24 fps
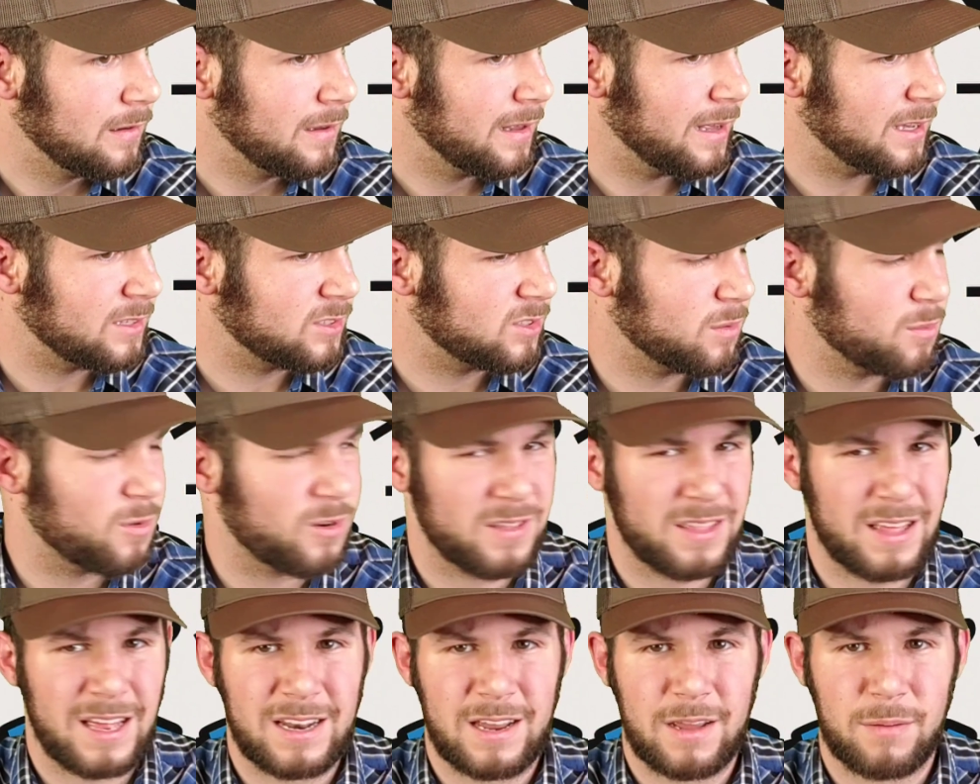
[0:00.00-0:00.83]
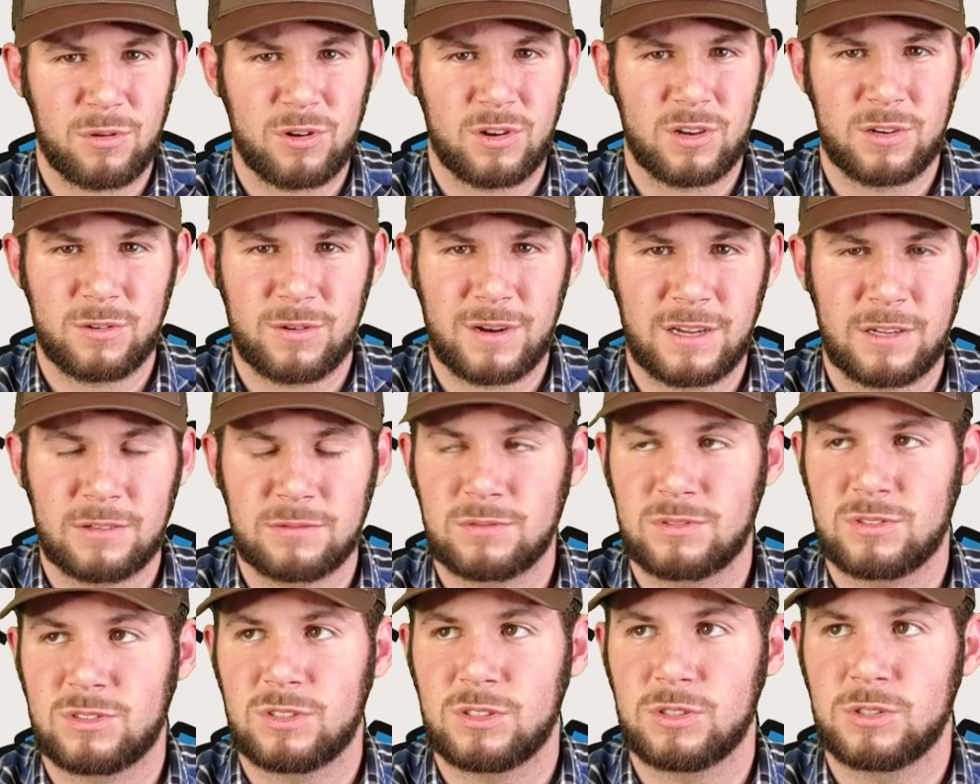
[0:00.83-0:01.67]
Yeah, somewhere in that neighborhood,
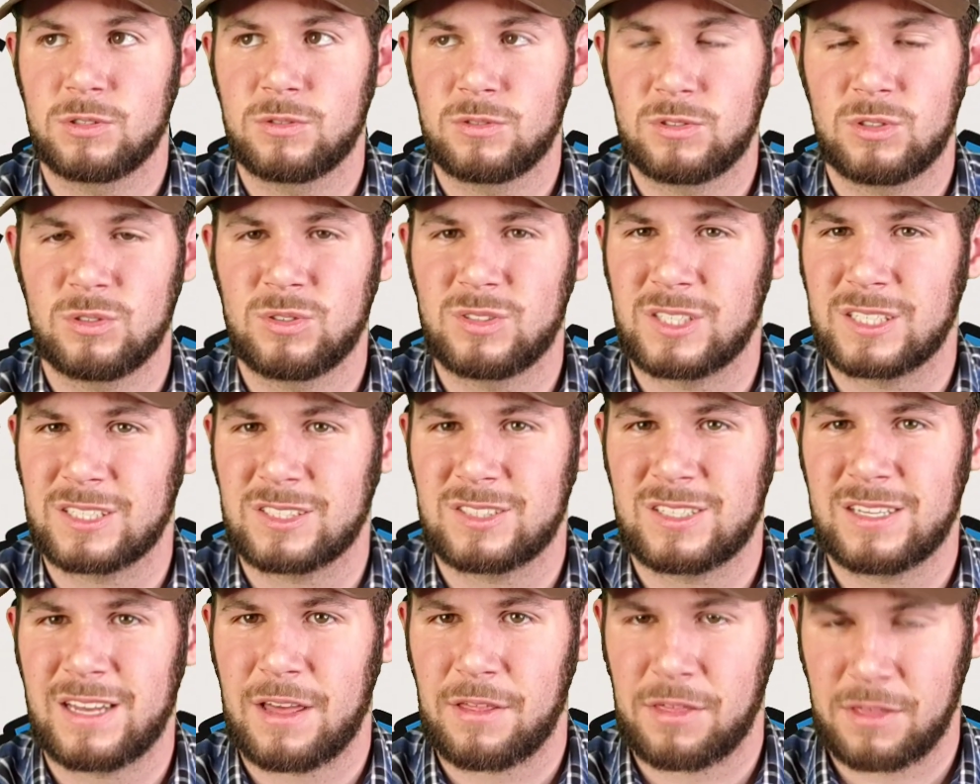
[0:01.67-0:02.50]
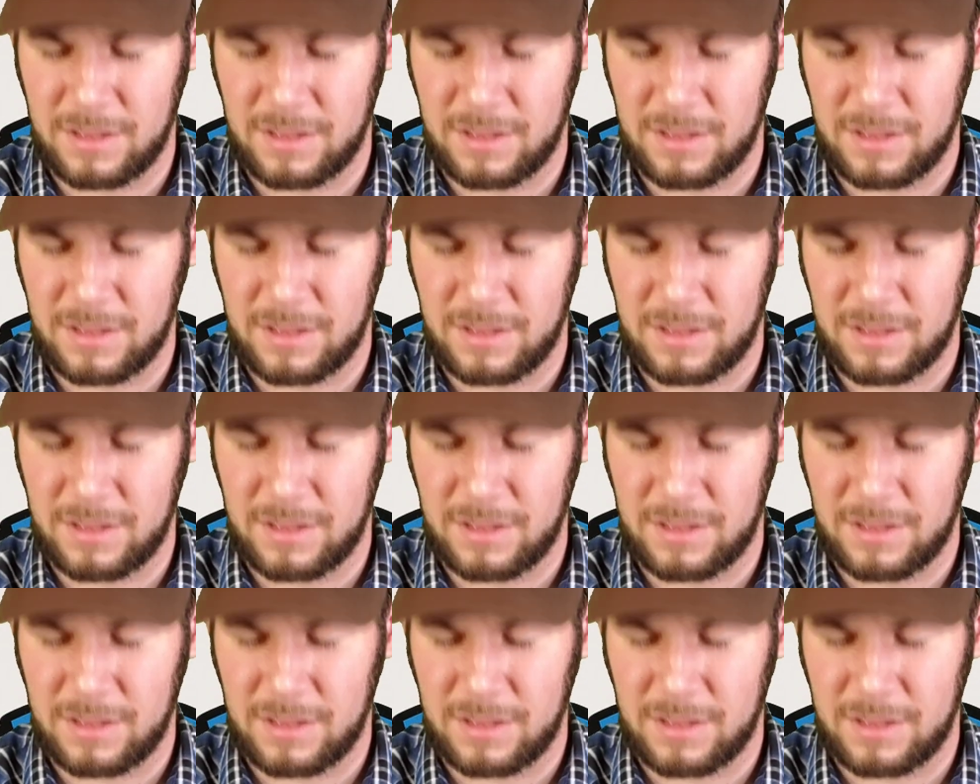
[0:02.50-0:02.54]
around 260, I